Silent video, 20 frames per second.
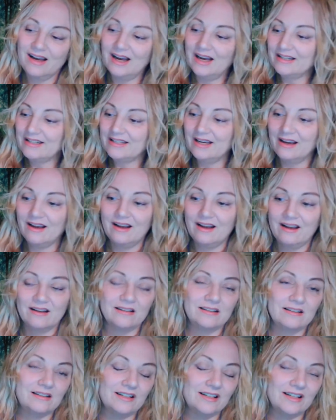I
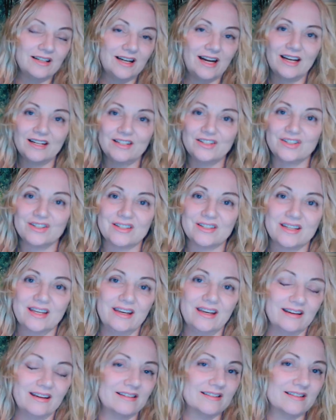just
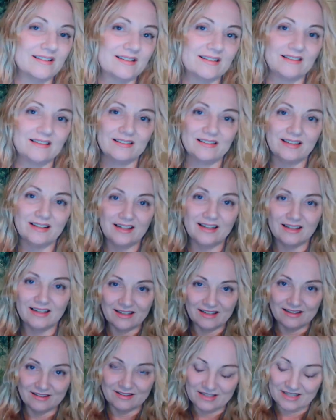can't.
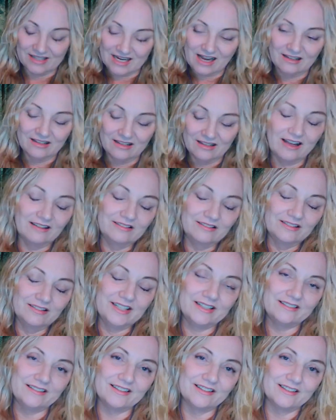I'll
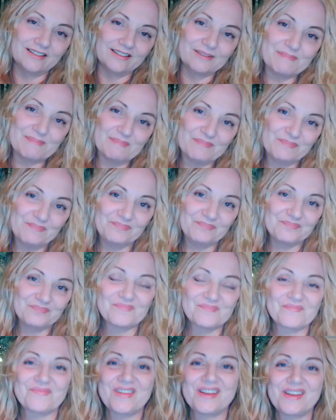link the
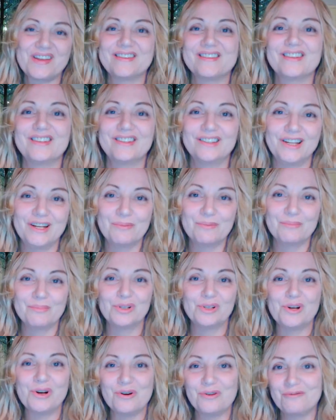link
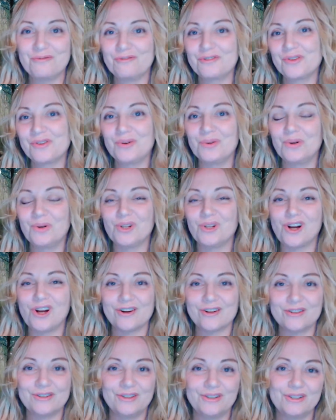below for the whole
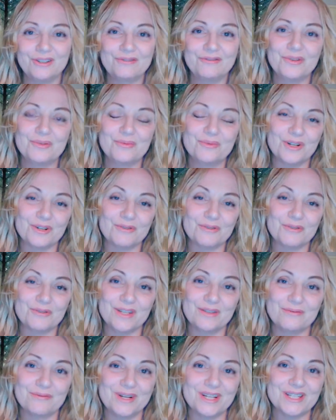article if you want to
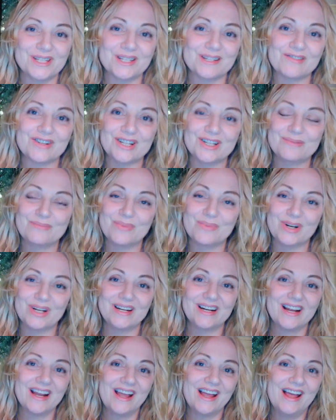read the rest of it,
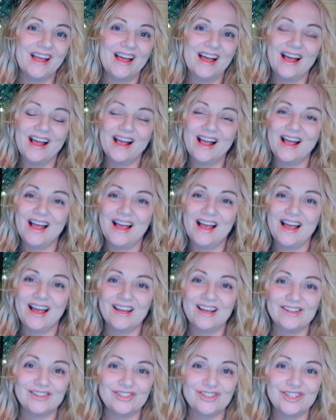but
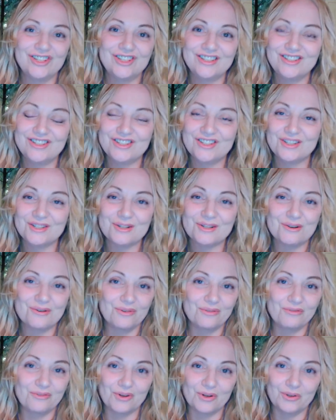she's just
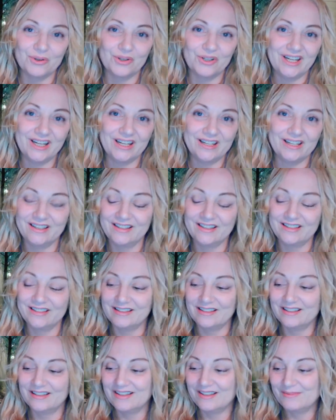so
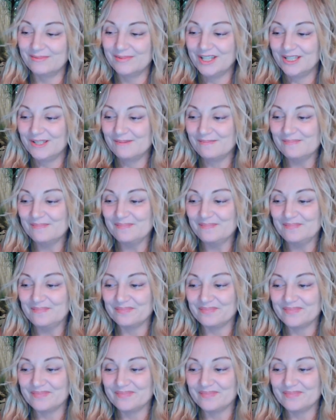infuriating. I mean,